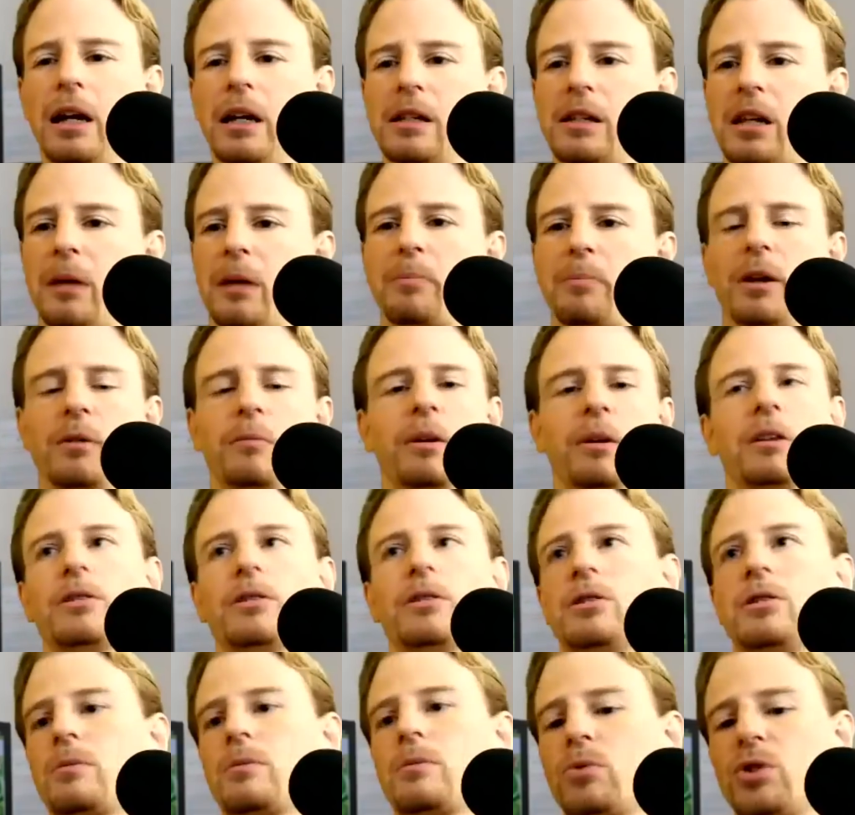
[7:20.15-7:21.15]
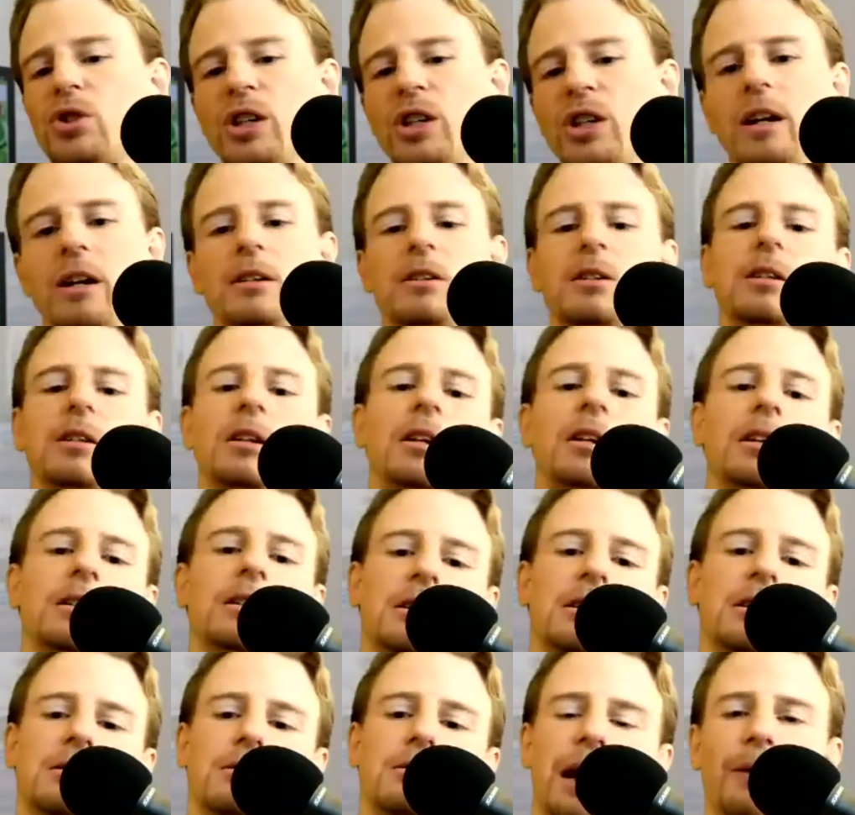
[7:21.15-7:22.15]
supplements, chia
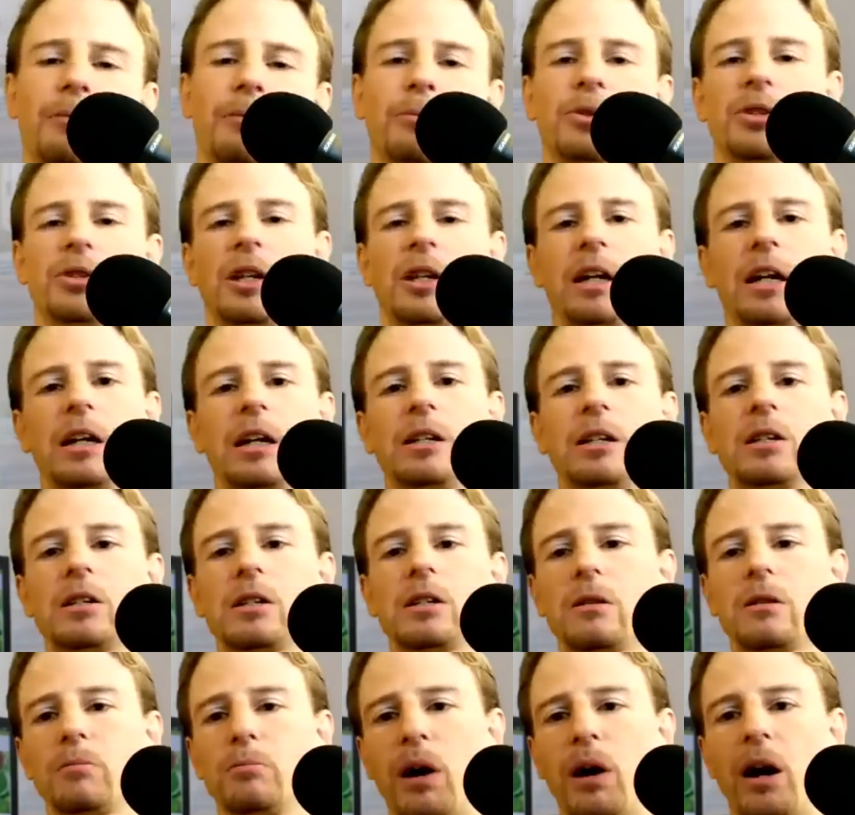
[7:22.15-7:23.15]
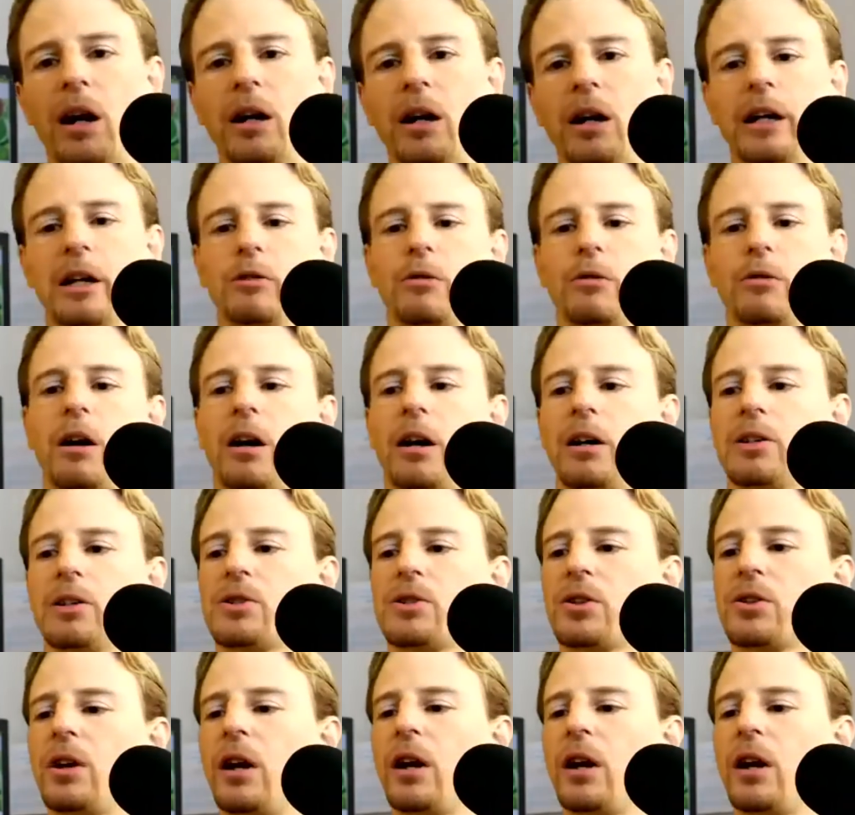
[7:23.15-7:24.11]
seeds, hemp seeds, barley grass,